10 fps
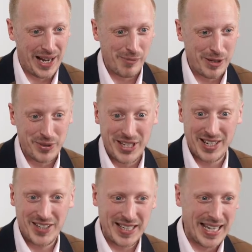allows me
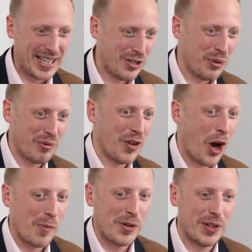potentially to get into your
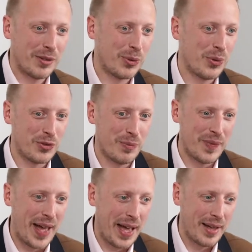environment, and of course, from
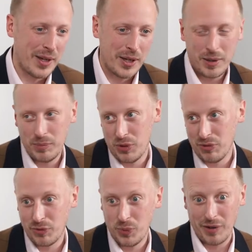there,
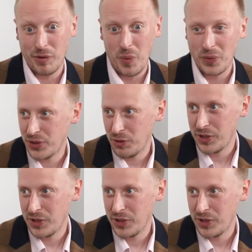move wherever I want to,